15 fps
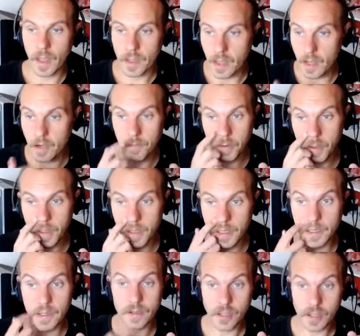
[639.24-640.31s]

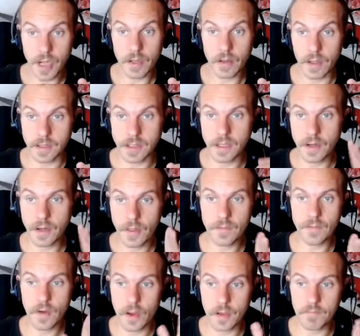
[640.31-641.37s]
Accountability checklists, another
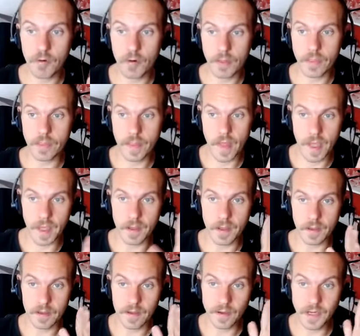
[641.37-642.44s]
very important thing.
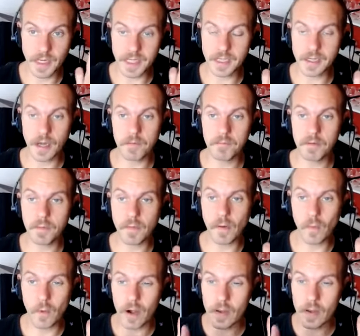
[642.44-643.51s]
You need to tell
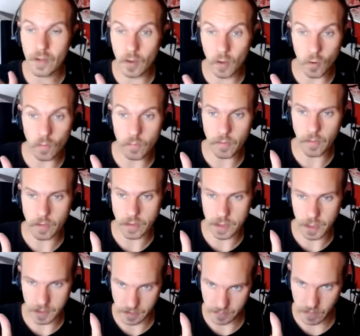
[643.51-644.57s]
people where the goalpost
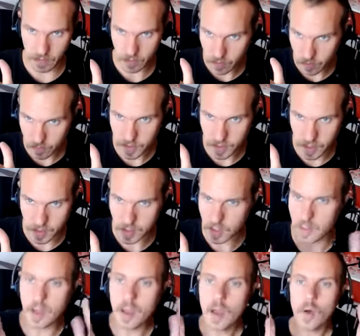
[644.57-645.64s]
is for their new
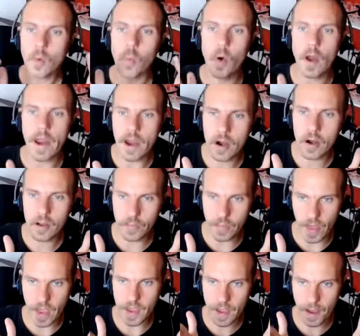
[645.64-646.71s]
position, where
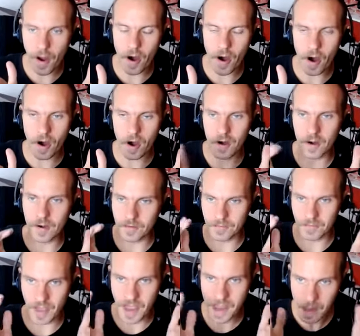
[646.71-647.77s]
they are
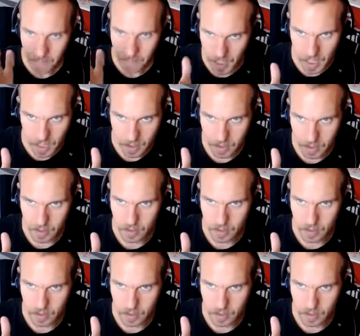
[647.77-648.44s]
aiming.